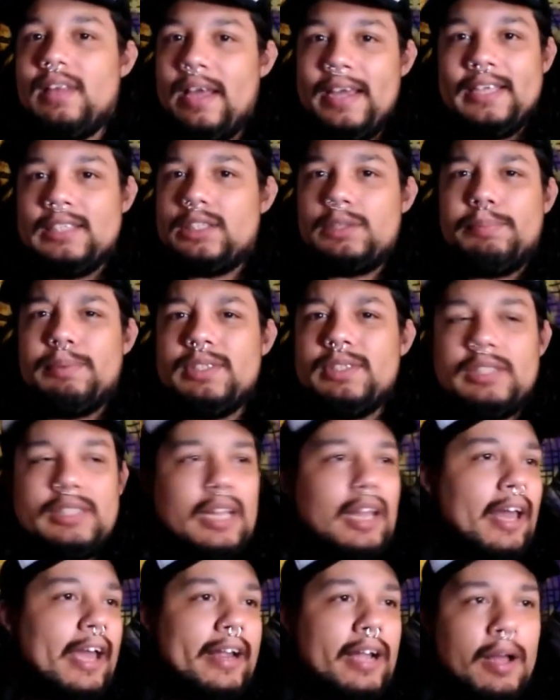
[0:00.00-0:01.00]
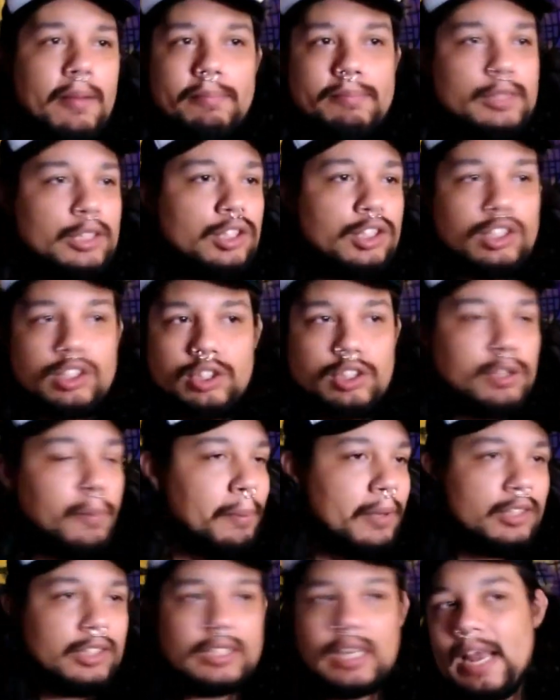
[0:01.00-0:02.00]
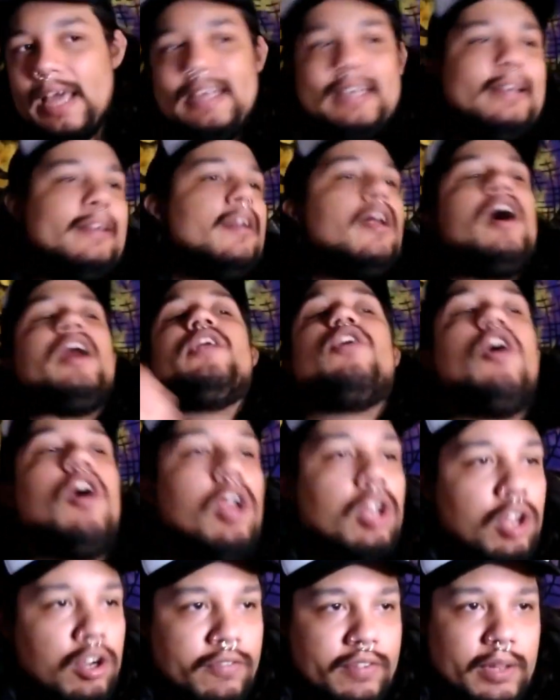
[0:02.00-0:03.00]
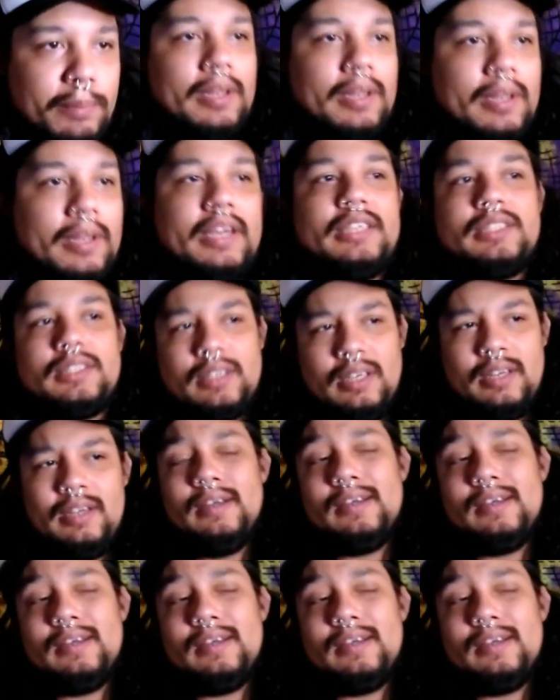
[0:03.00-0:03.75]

Like, it's supposed to, like, I'm just supposed to, like, nut all over the place